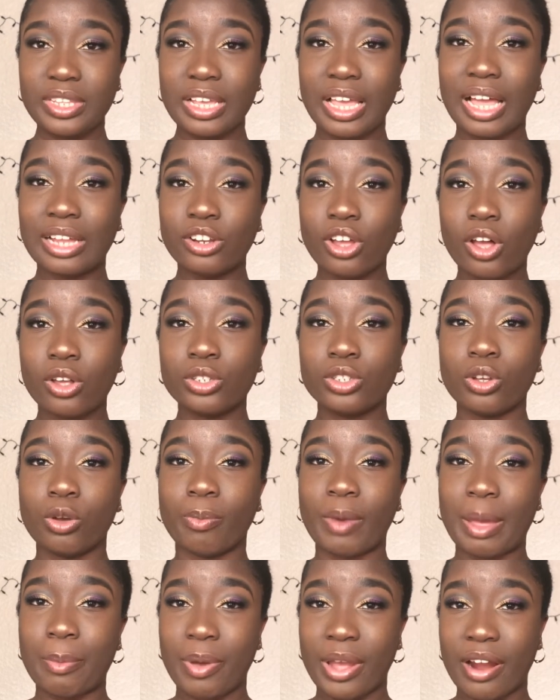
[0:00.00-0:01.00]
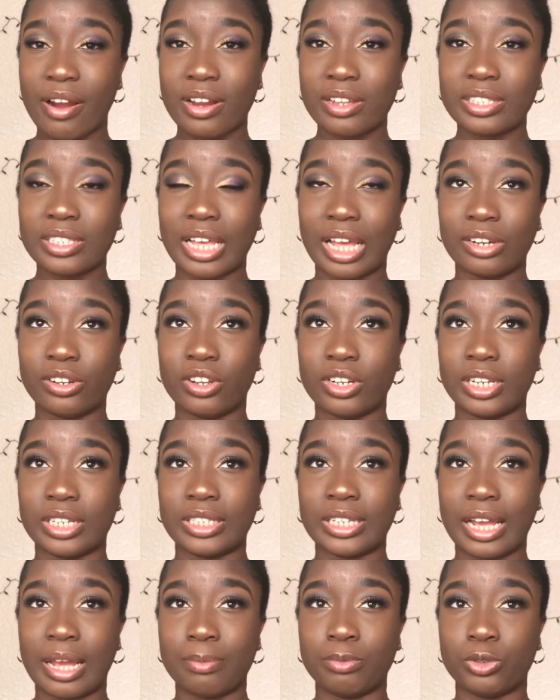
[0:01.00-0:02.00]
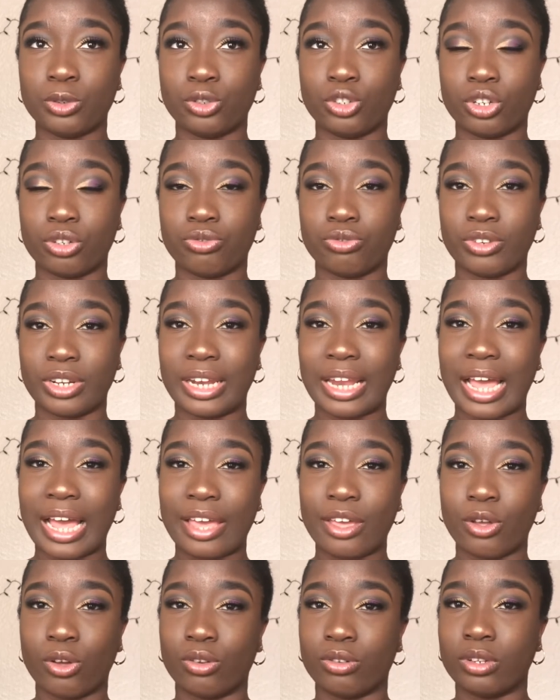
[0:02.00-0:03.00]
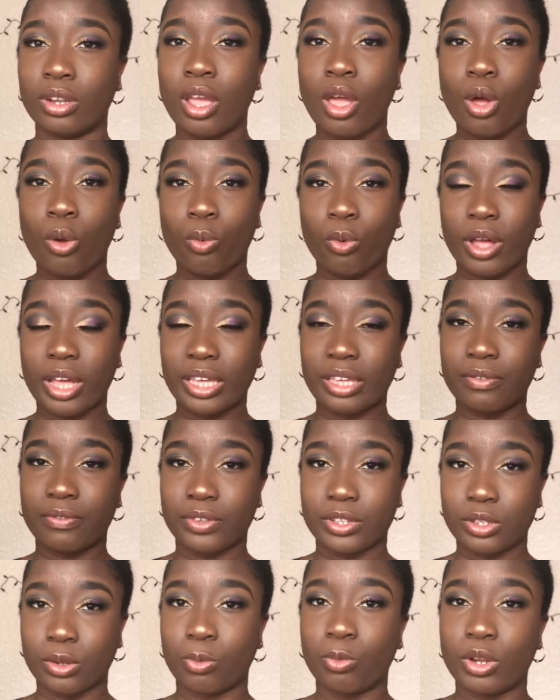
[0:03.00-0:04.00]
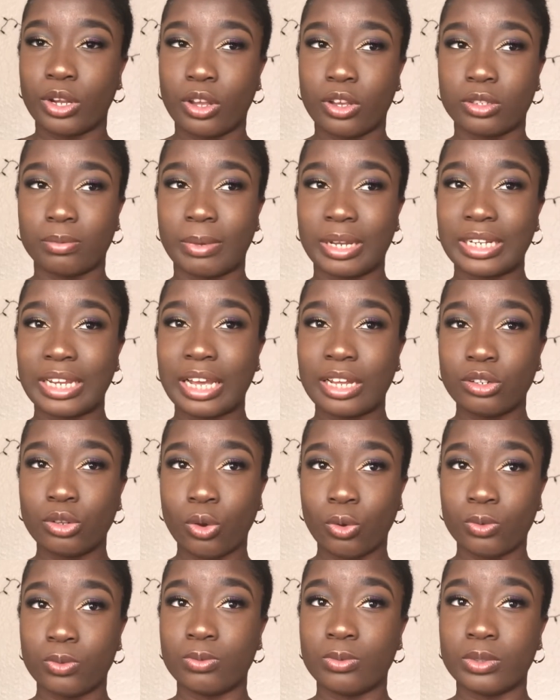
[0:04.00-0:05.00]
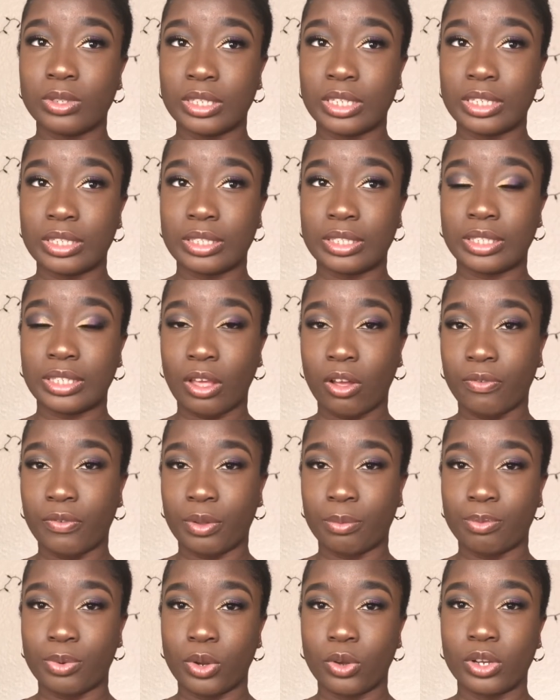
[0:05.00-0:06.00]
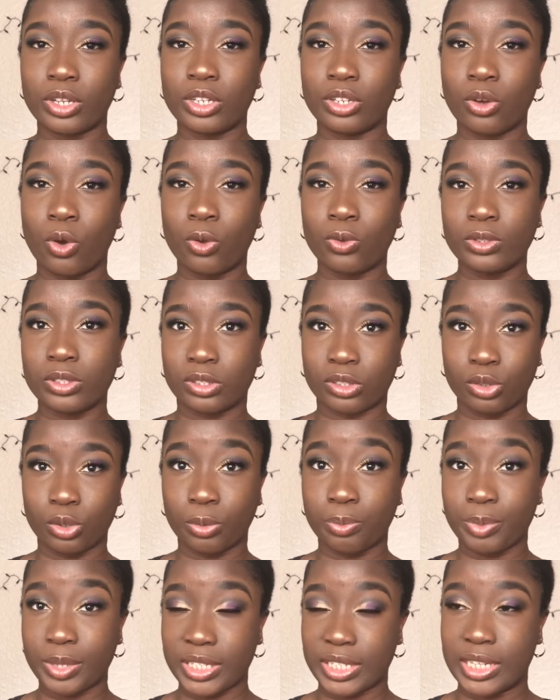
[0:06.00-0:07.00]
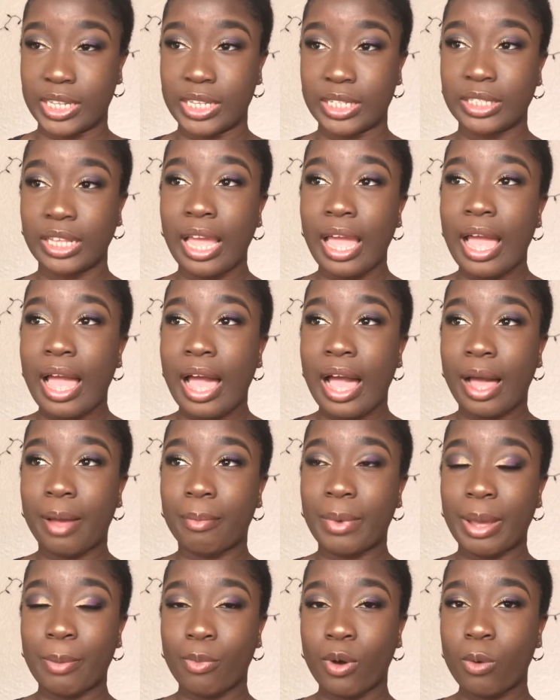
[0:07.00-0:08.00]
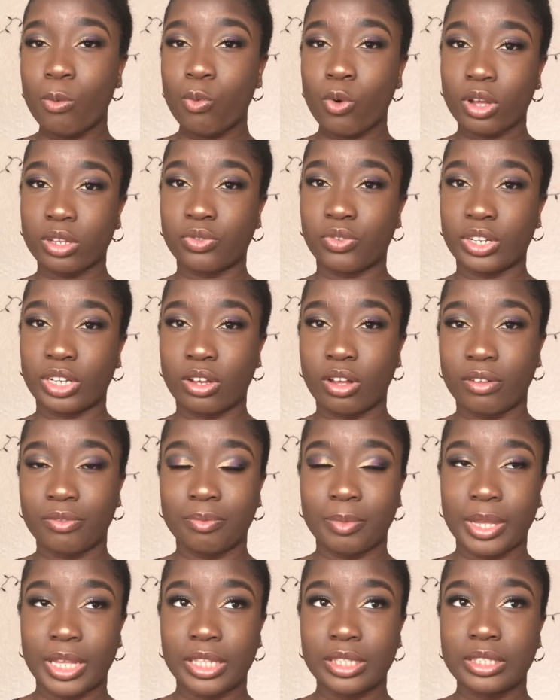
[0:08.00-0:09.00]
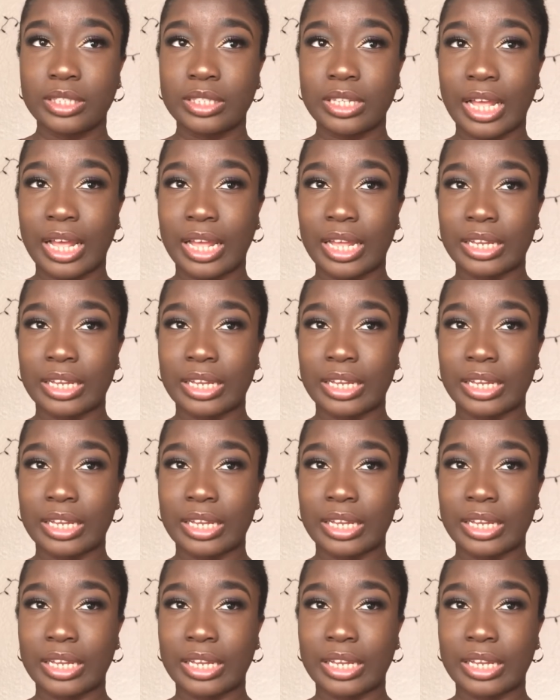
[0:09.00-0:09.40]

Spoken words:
and also, my parents are not the type to just rely on working for someone else. My dad is self-employed. He owns his own business, and my mom works for the government,